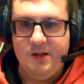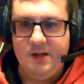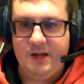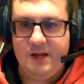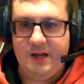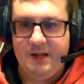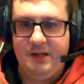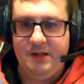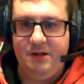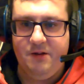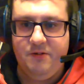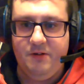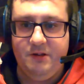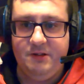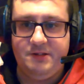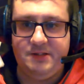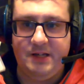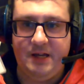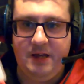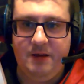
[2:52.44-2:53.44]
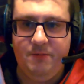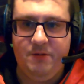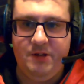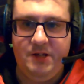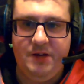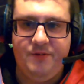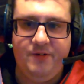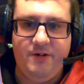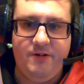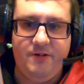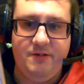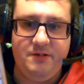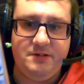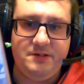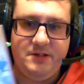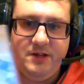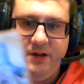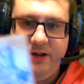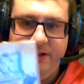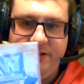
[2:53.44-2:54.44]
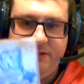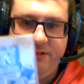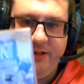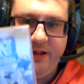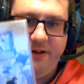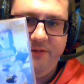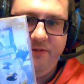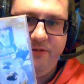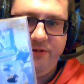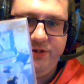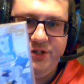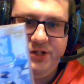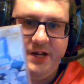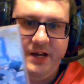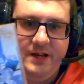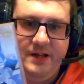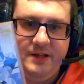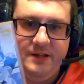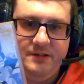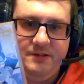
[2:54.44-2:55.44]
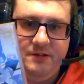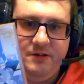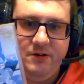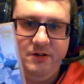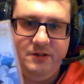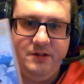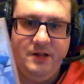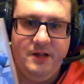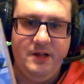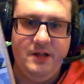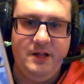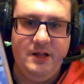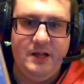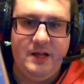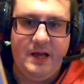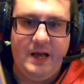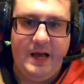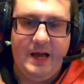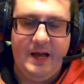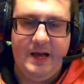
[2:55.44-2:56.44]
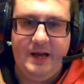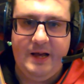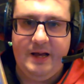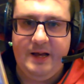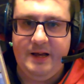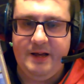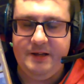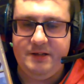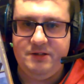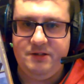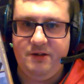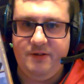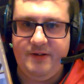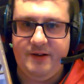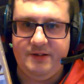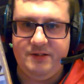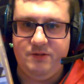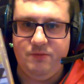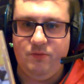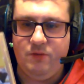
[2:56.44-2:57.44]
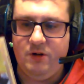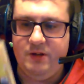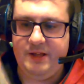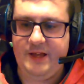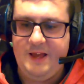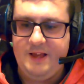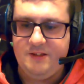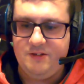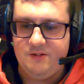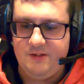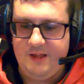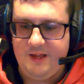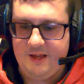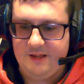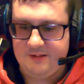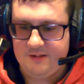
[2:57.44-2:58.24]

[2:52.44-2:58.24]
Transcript: And then and the same on the other side. So Now 48, you got 2001 hits on here.